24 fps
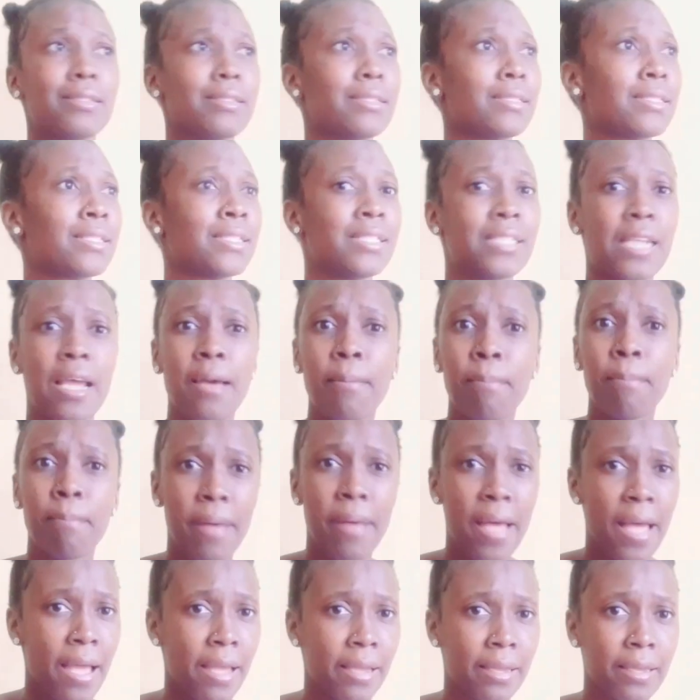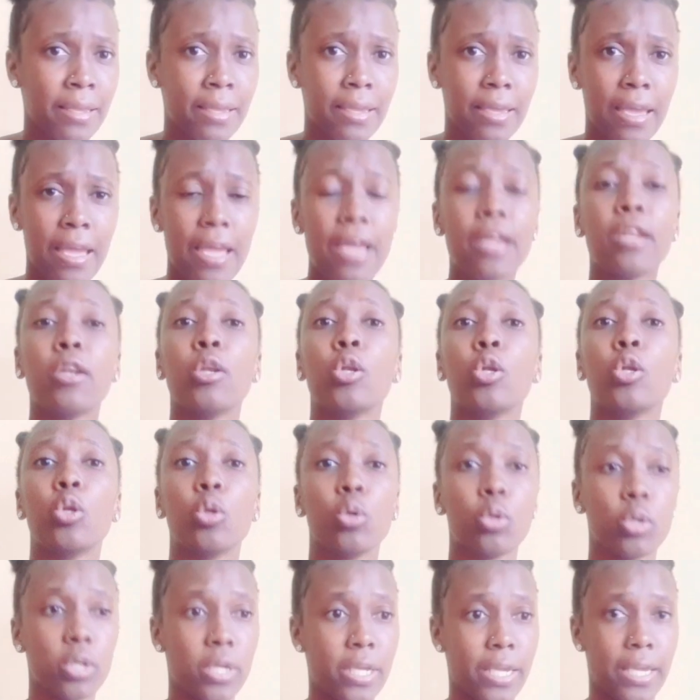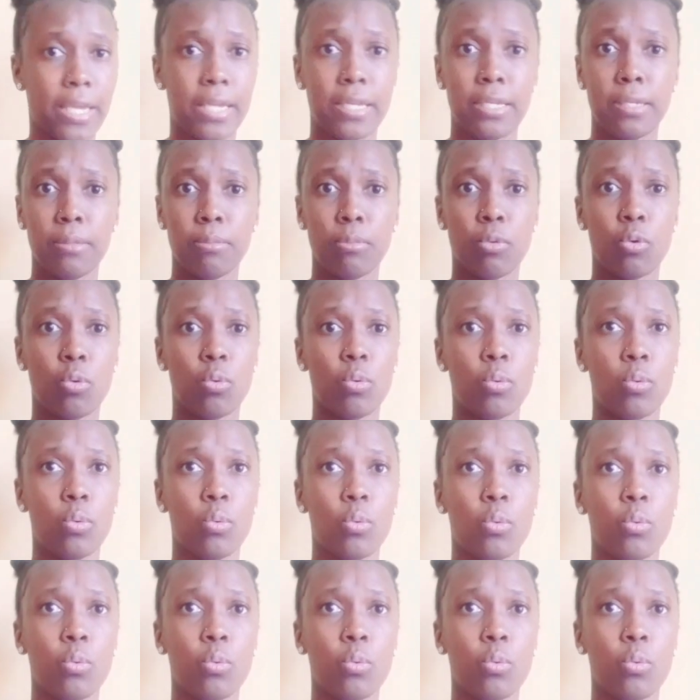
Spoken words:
step back and look anymore.